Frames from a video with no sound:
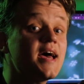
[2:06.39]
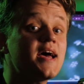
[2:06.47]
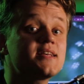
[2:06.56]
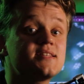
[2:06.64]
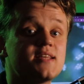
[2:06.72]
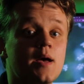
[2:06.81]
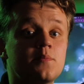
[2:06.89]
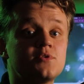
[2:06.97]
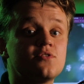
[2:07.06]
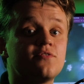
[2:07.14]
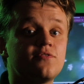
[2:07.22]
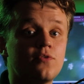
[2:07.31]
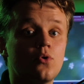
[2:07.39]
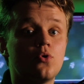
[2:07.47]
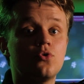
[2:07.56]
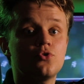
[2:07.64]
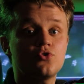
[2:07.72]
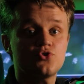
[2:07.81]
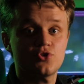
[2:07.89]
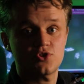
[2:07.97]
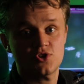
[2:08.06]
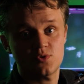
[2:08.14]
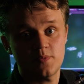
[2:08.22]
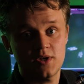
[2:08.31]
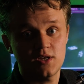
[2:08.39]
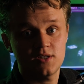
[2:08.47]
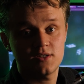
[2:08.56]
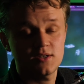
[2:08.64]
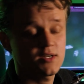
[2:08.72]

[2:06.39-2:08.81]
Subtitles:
except for shutter speed.